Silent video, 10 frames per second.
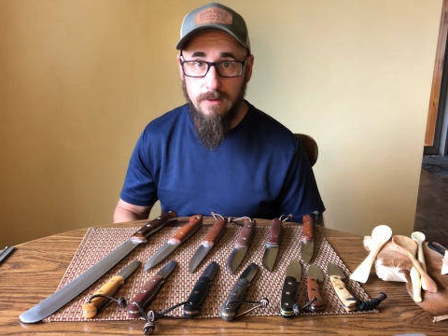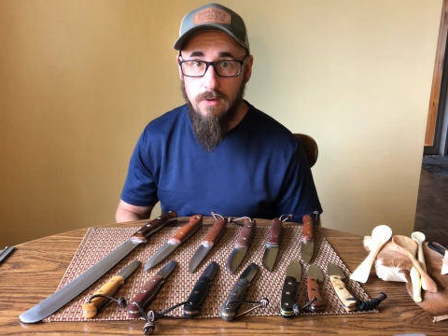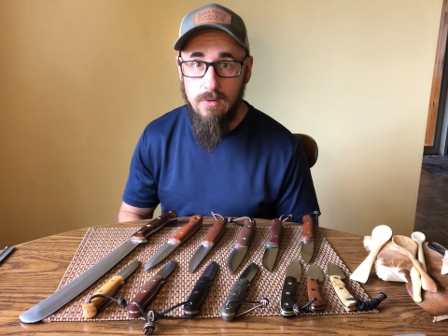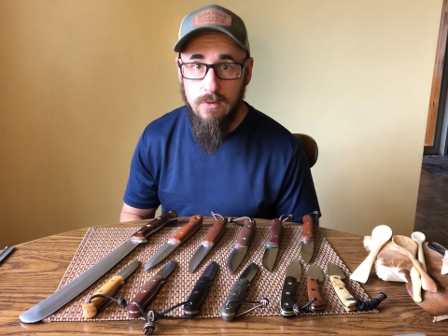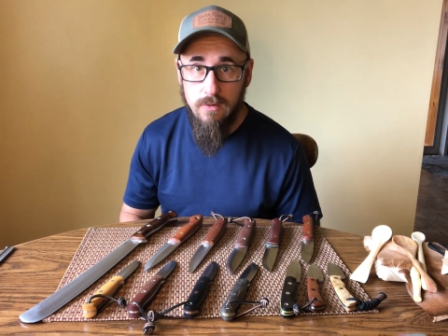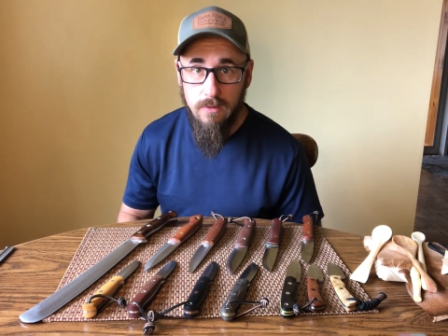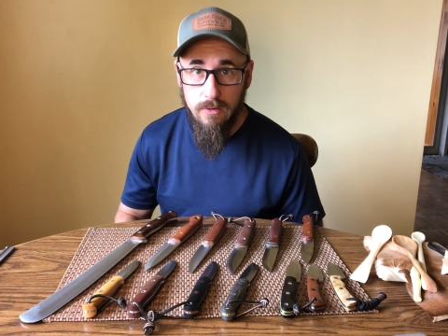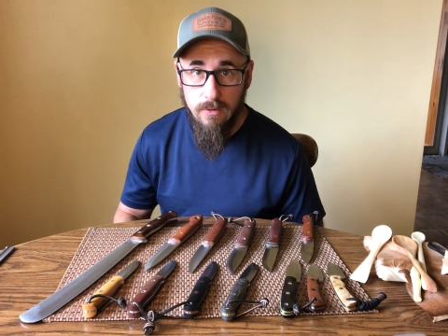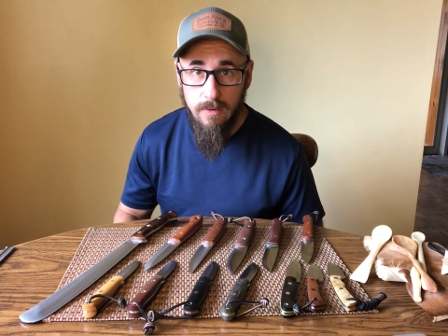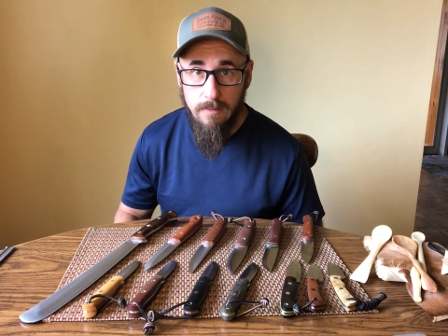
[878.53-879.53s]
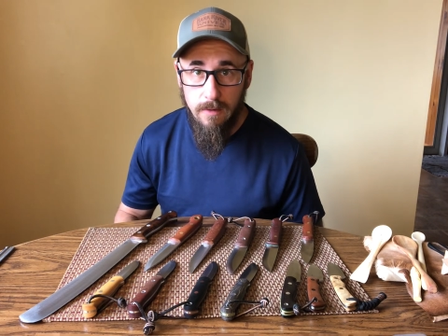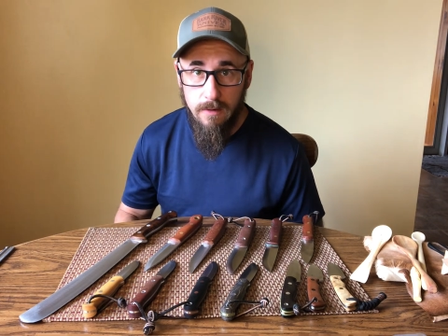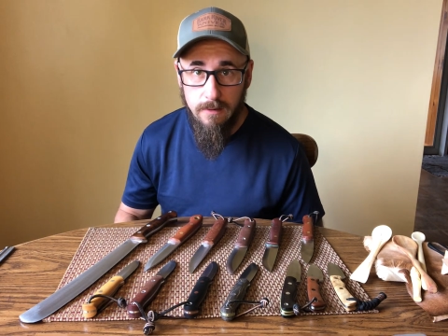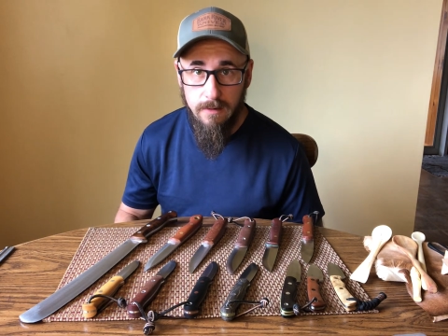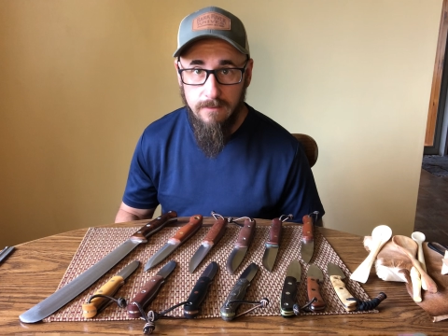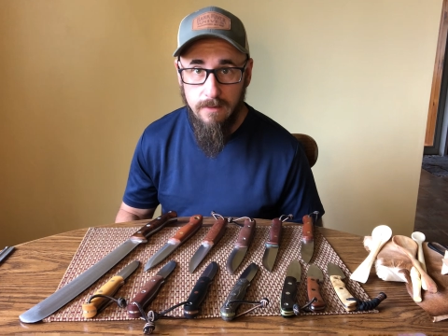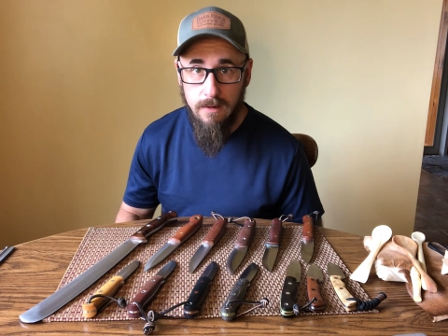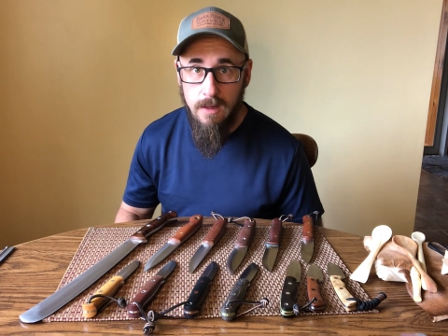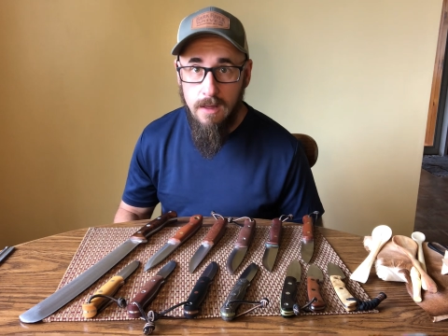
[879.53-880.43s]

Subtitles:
the whole crew at Bark River,